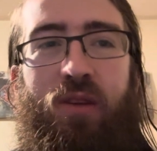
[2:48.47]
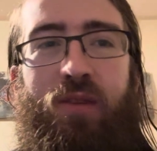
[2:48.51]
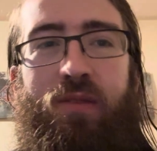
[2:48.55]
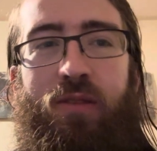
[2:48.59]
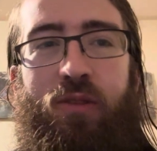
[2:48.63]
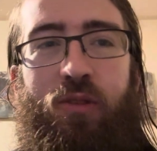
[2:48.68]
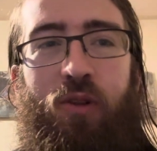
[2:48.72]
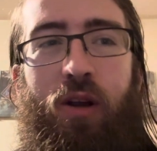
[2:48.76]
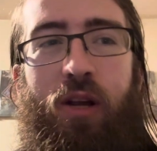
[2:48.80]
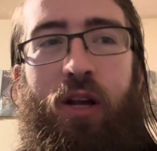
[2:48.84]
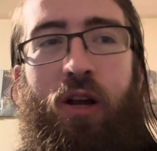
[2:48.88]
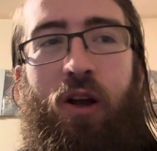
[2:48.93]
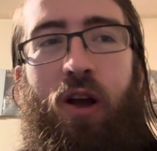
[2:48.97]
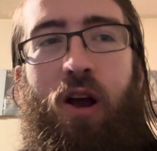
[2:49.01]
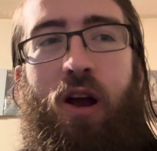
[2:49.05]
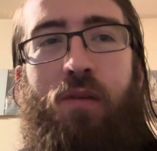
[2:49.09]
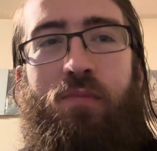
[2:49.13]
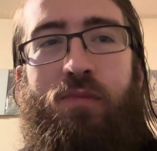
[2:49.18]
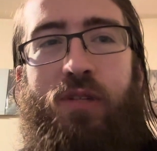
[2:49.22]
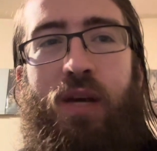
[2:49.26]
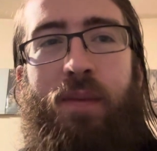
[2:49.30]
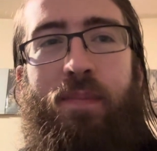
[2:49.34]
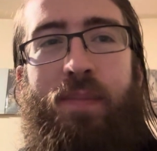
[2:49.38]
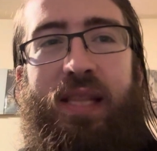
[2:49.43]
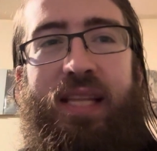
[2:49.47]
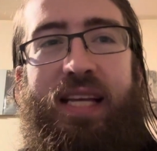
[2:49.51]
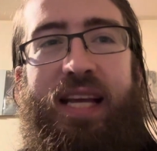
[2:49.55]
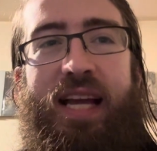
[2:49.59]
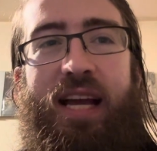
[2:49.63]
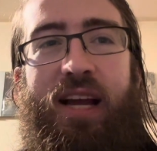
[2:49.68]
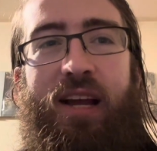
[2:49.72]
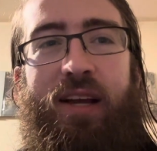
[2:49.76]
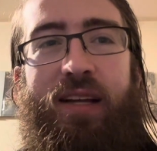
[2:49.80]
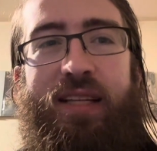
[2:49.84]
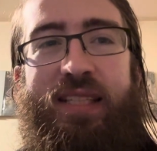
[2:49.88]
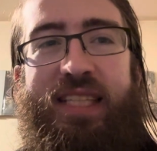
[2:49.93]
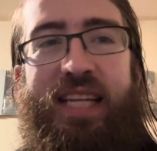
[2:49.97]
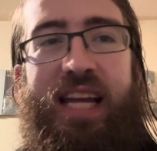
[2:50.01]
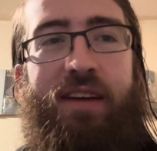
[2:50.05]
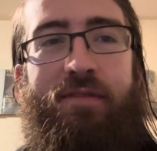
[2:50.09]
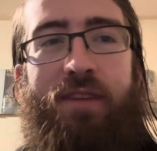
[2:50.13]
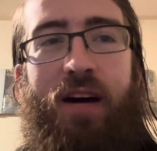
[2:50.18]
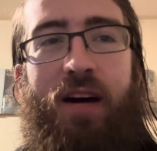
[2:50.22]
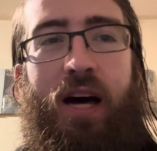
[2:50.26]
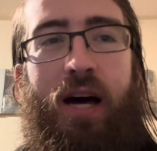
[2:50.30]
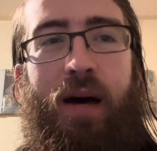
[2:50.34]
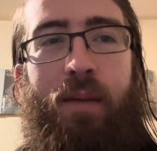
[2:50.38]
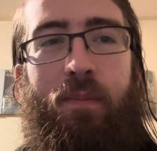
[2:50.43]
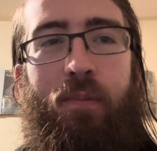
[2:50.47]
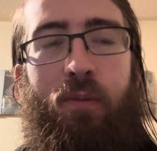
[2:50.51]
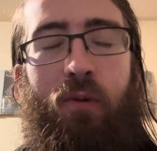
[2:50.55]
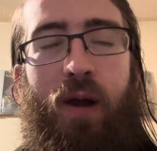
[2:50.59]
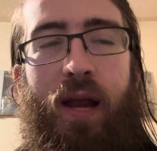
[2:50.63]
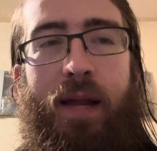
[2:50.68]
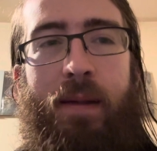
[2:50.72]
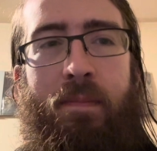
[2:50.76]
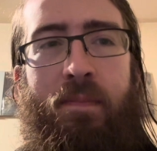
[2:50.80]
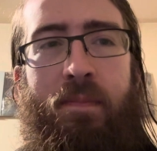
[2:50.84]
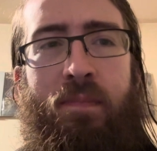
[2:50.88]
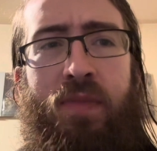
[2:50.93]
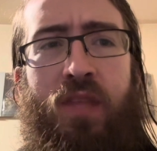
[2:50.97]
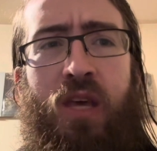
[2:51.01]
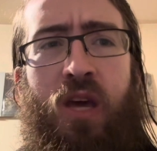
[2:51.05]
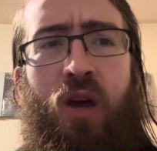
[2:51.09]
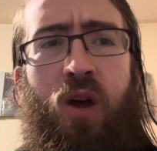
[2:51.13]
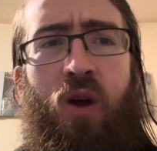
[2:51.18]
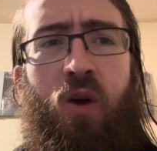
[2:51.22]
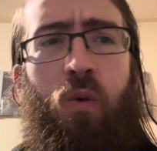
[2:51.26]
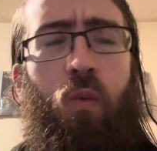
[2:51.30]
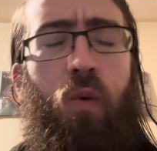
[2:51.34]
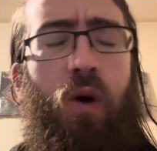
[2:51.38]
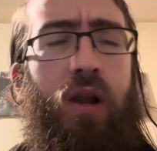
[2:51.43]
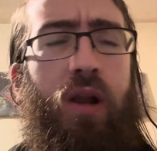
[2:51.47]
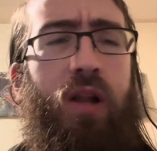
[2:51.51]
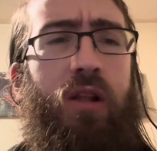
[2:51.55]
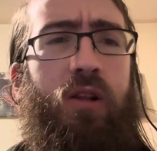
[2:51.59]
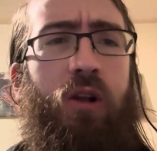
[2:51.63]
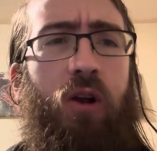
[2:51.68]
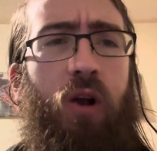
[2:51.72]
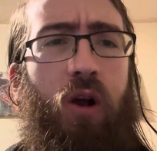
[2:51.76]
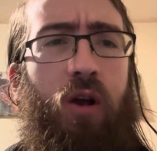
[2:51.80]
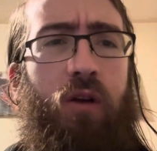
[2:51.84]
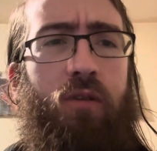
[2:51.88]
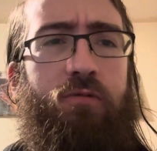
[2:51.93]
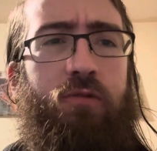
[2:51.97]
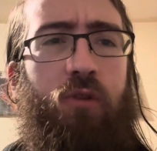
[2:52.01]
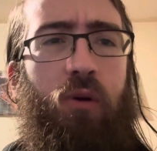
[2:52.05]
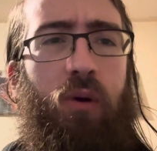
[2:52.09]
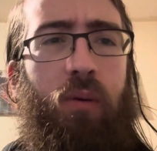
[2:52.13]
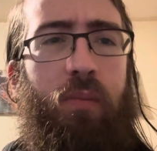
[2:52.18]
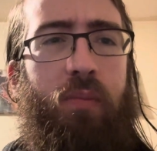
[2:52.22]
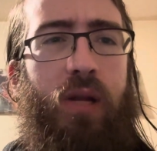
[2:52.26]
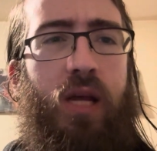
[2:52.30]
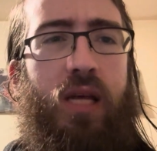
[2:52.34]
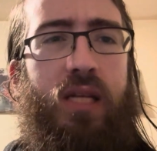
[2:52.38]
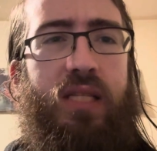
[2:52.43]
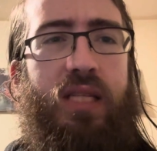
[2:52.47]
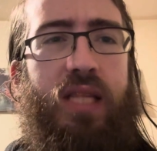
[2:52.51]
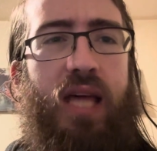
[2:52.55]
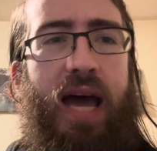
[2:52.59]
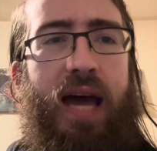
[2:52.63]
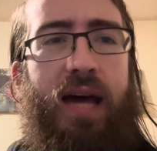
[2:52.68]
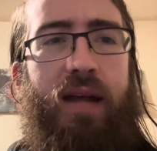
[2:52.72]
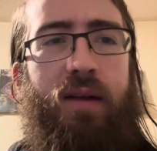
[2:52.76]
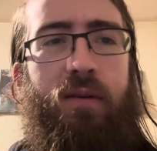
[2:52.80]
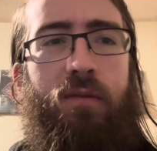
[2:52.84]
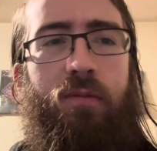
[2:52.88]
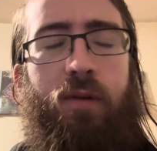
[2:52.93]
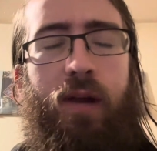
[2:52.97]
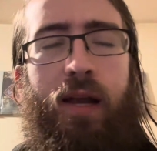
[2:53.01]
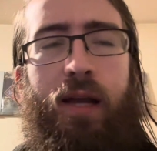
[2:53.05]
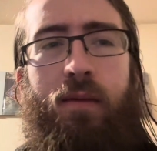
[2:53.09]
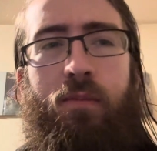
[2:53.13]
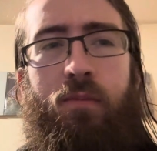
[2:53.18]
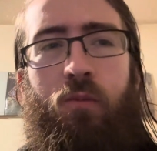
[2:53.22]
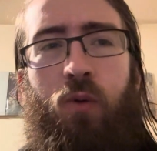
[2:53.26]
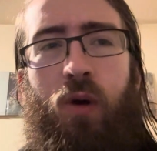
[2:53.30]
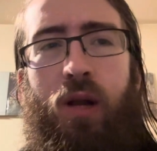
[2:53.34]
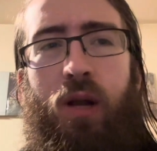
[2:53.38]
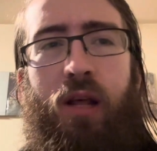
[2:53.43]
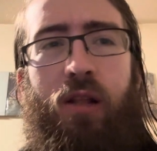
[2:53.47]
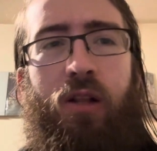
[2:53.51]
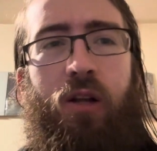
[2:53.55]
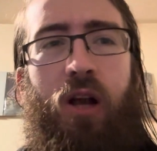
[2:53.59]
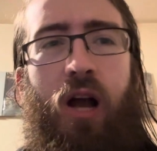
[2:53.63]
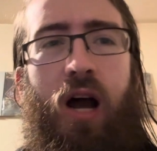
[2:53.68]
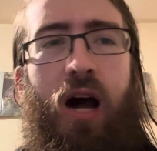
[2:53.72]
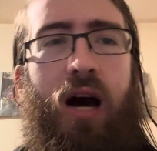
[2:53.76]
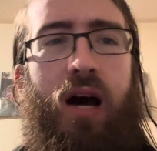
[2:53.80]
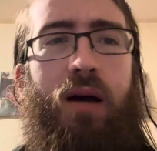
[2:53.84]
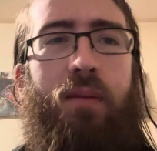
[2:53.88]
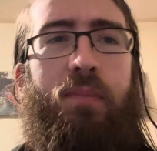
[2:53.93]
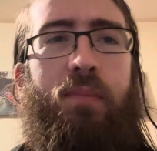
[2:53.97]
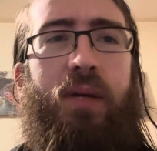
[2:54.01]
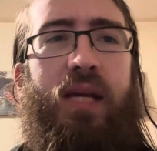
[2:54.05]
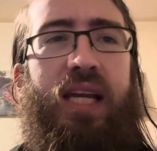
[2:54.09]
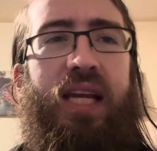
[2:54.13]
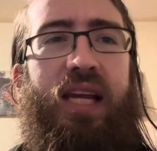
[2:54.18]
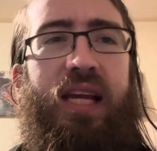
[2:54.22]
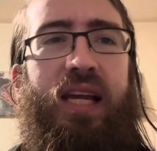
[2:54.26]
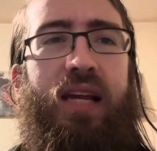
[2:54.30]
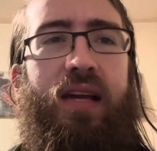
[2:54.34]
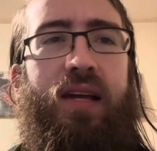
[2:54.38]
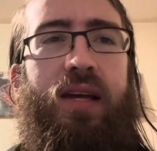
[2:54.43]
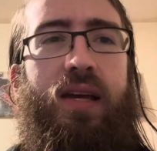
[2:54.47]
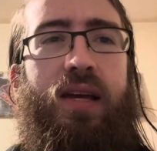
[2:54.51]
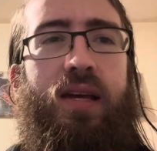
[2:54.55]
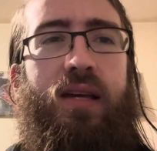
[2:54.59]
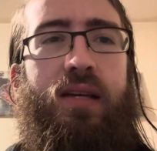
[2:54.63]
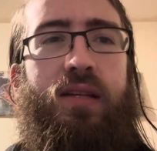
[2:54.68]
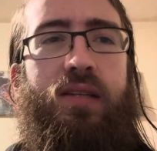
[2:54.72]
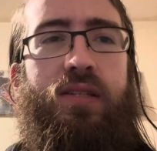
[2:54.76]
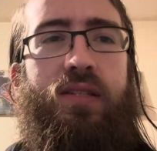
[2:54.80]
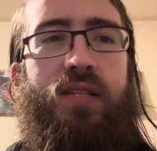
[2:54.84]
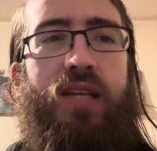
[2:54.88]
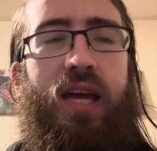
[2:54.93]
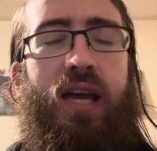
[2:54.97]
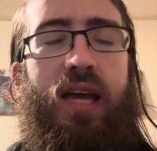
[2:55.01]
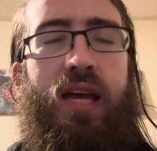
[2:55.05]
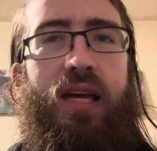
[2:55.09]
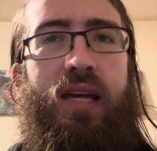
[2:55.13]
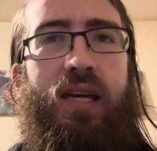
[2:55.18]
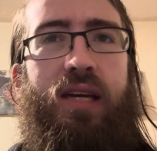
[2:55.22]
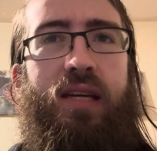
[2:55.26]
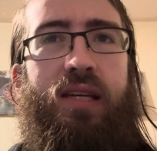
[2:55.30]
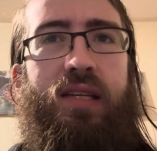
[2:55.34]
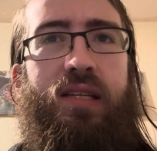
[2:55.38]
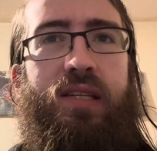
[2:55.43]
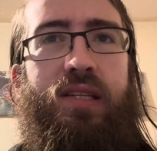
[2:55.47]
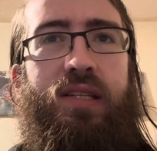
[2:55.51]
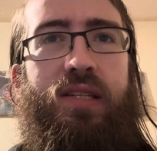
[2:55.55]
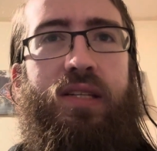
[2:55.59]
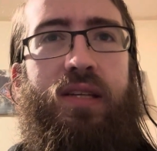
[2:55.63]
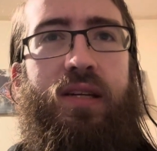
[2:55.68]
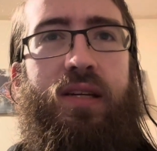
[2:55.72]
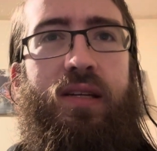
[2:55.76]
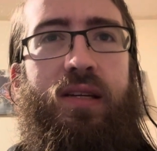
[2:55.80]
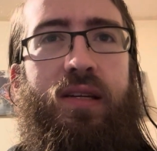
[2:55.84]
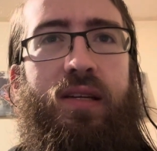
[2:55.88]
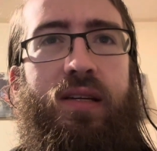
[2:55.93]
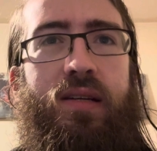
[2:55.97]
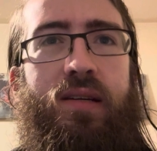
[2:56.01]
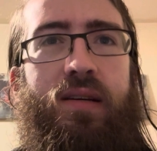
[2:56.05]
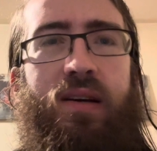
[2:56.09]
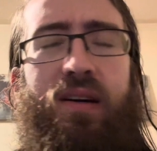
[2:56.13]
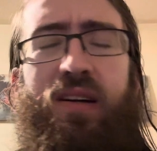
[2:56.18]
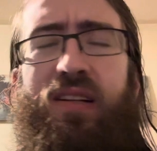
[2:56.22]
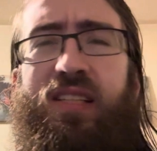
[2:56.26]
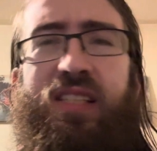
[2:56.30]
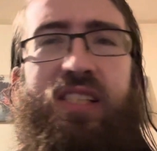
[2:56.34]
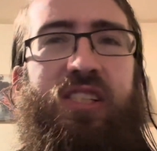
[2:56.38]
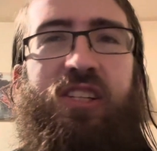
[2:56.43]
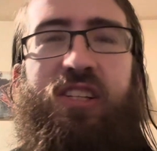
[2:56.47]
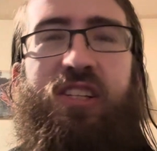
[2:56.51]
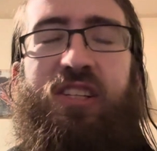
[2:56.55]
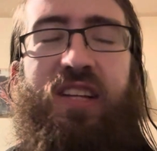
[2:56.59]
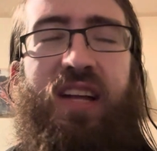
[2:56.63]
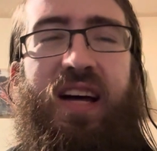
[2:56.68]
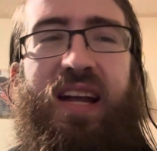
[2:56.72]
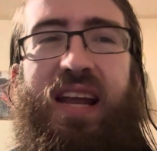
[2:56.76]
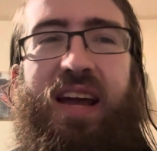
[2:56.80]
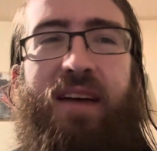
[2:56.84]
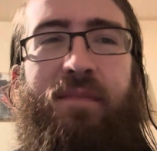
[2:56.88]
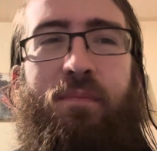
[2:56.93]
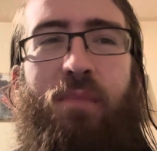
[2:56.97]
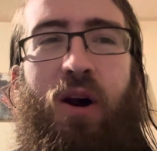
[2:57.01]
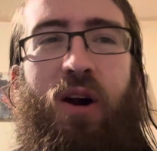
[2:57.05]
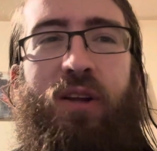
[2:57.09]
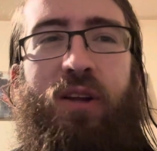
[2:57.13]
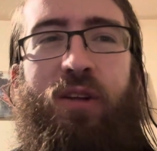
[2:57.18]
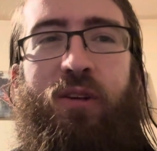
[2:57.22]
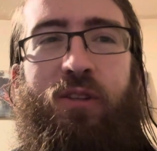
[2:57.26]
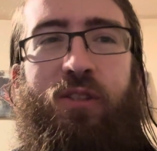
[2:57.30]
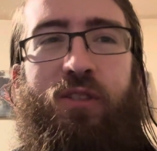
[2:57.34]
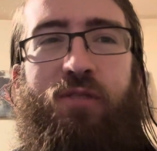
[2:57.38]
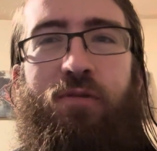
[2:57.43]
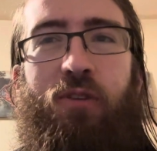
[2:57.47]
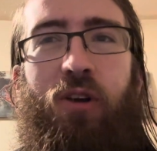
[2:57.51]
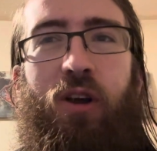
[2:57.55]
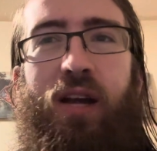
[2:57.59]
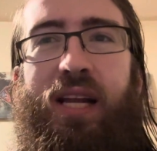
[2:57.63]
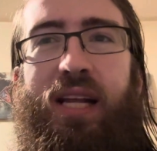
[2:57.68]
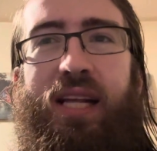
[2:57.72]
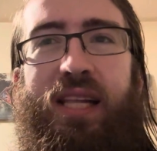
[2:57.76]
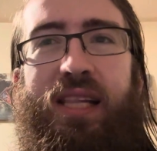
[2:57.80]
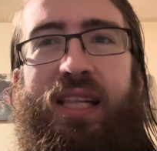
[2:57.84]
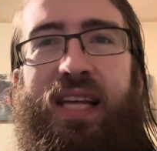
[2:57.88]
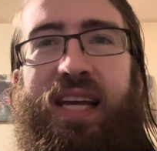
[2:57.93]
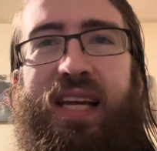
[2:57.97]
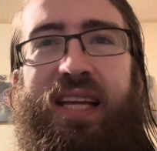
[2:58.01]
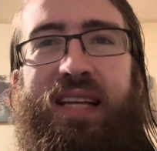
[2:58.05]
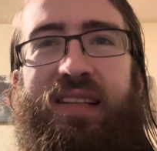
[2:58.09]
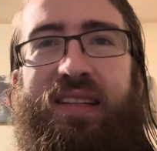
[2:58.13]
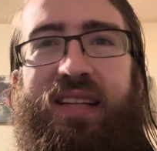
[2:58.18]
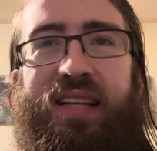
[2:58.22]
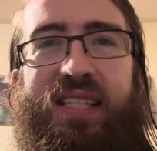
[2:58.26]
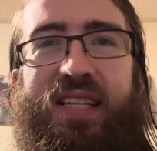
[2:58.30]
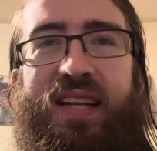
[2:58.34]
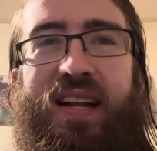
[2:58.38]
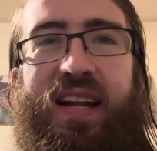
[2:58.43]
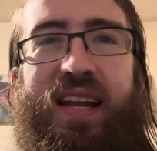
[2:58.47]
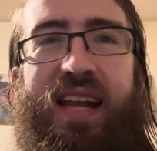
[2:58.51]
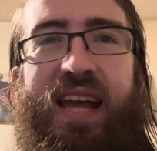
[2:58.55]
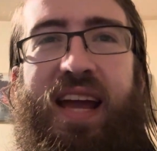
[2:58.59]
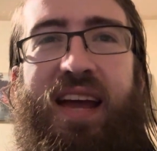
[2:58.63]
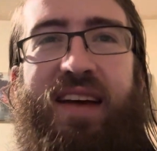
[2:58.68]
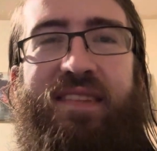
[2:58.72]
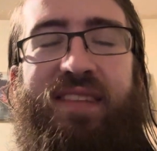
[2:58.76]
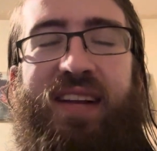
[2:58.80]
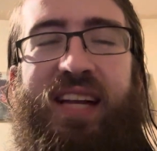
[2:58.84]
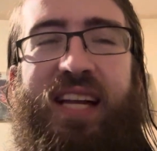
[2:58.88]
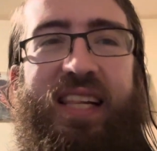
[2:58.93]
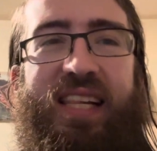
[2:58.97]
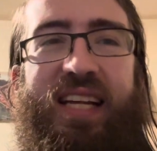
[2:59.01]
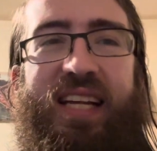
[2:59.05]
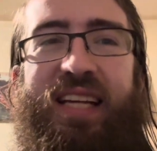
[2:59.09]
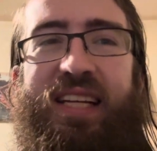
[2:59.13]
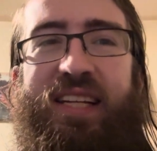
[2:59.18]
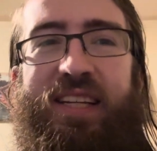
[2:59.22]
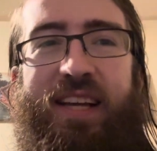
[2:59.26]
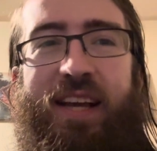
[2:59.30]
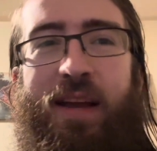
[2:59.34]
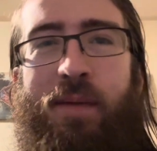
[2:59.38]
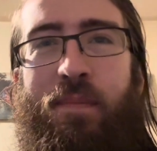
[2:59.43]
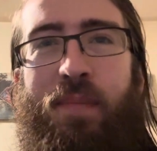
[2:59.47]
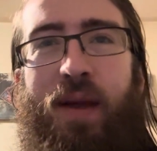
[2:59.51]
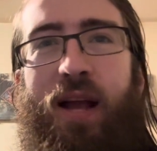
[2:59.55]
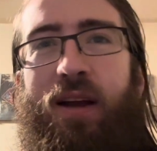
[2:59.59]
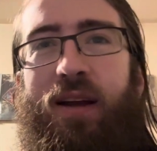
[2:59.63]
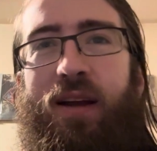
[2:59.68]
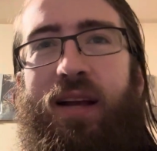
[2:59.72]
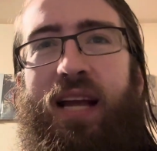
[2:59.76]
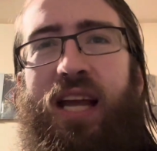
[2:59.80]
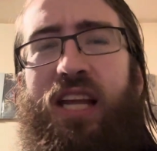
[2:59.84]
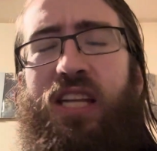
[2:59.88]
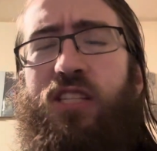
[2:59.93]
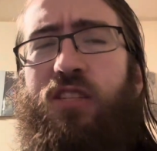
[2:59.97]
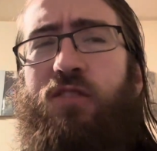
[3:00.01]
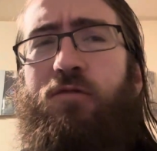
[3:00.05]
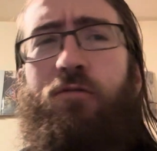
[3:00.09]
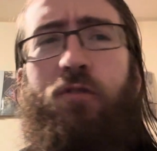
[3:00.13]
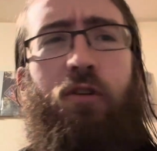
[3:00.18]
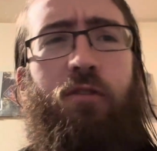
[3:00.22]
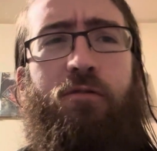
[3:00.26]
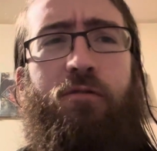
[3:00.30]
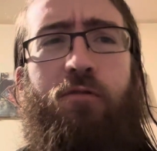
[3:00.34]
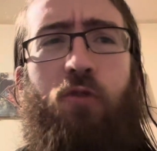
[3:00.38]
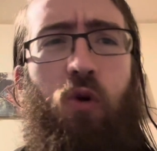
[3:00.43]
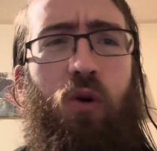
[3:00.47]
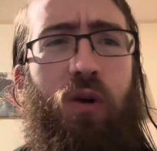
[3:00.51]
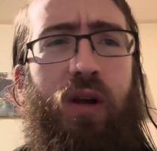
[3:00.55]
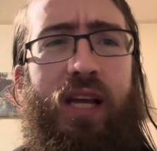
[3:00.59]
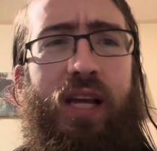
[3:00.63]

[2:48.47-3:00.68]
throw your arms up in the air and give up, right? What other art form does that, right? What other hobby says, oh, let's just not have models for anything. Let's not have anything to compare against for 40